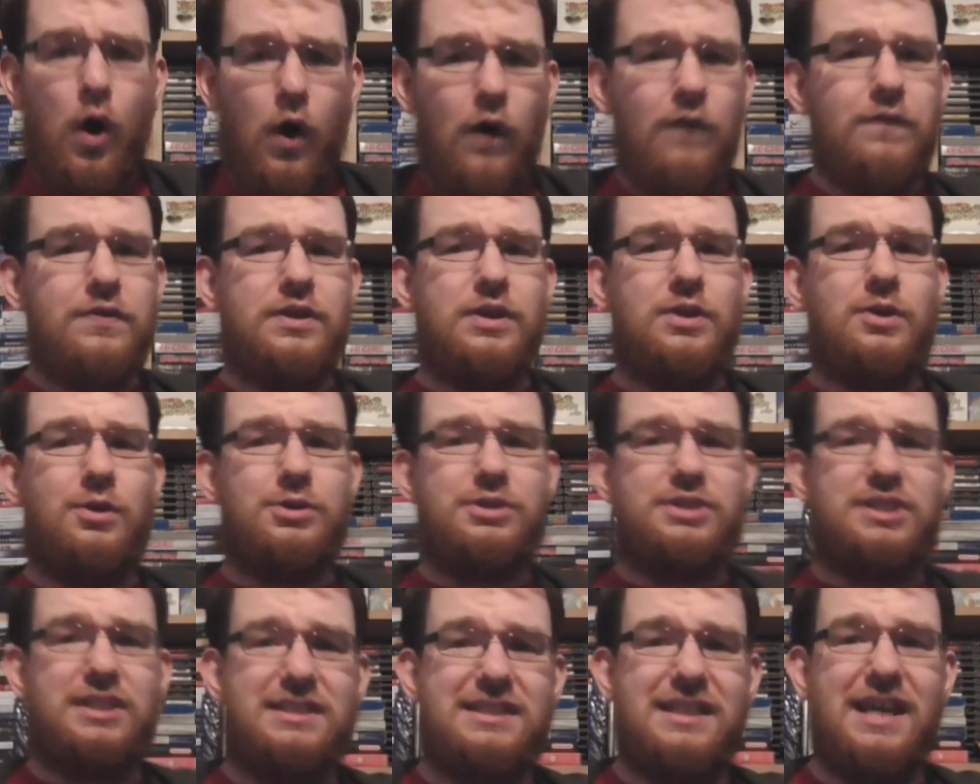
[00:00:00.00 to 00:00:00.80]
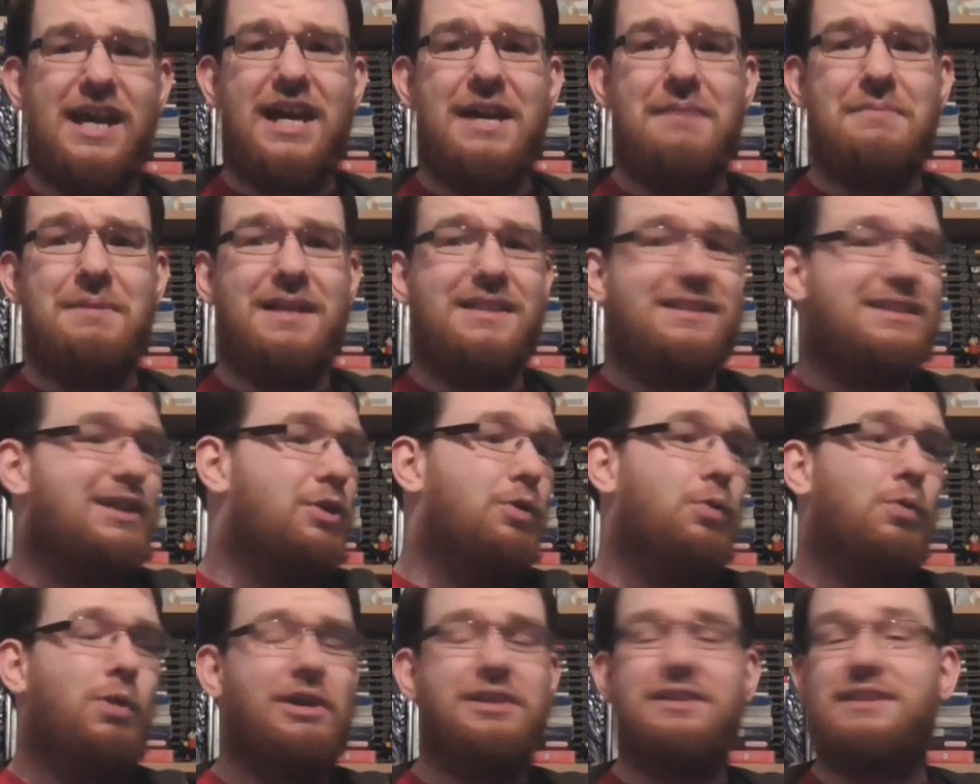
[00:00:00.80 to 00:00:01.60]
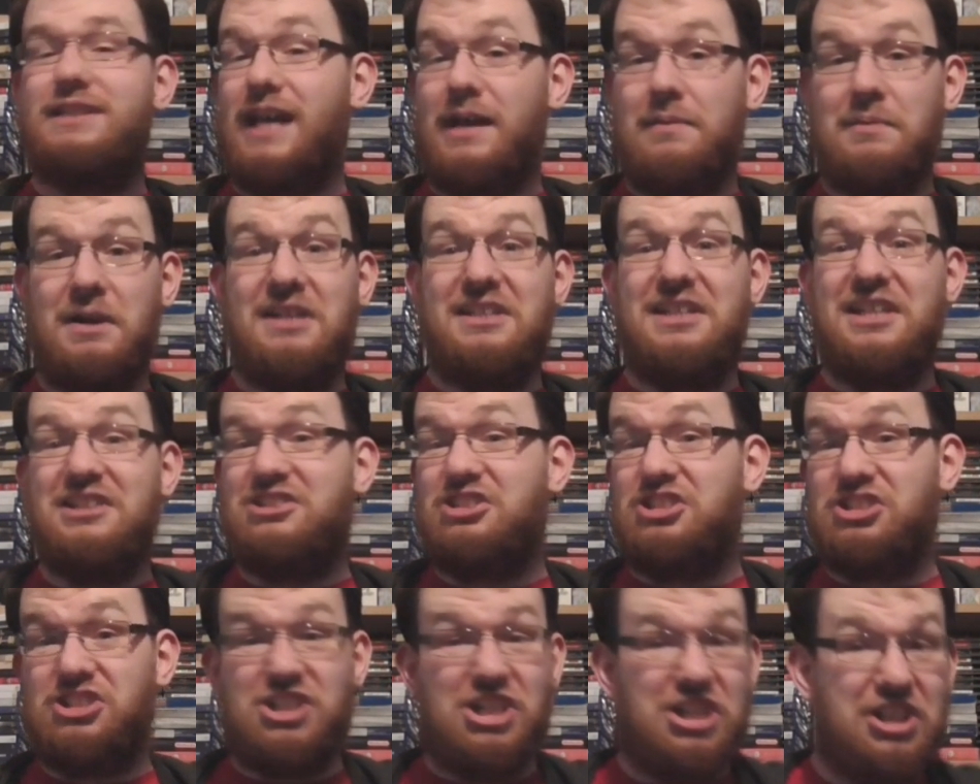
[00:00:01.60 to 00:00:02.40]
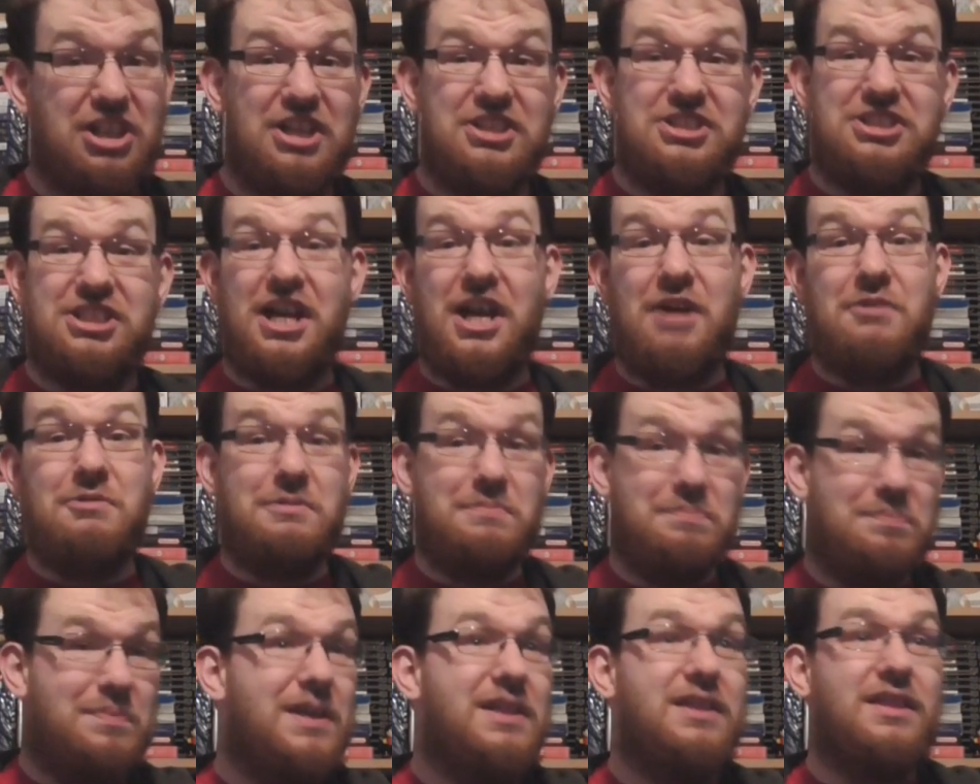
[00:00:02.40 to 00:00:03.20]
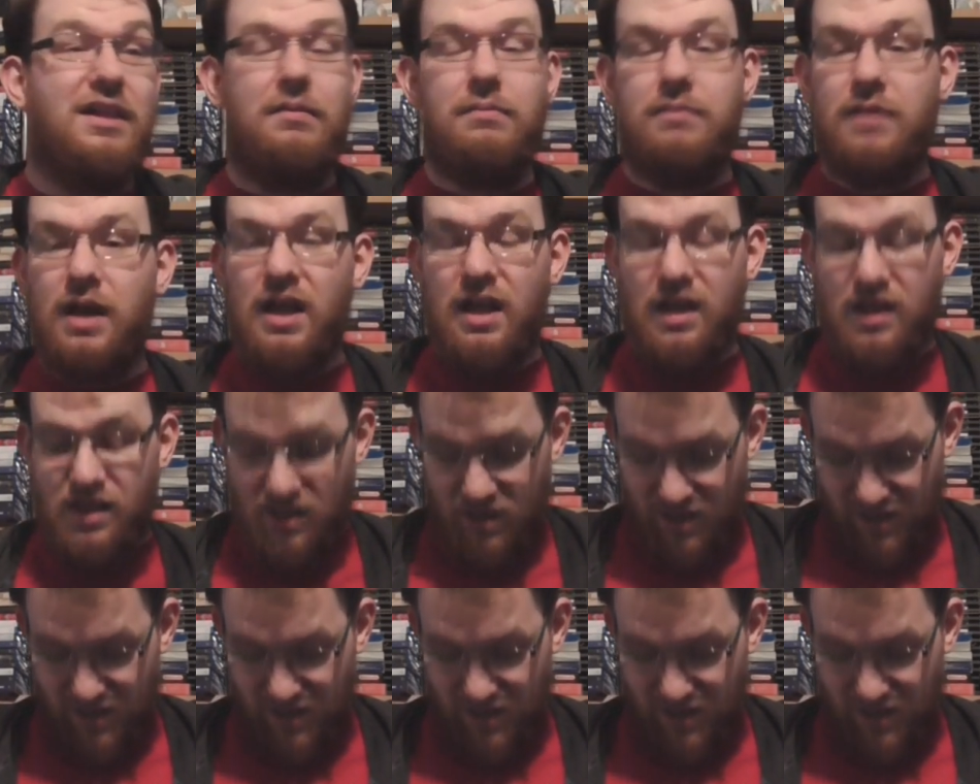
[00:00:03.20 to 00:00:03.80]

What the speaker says: over the course of time, until one time I did just clutch it out and beat them,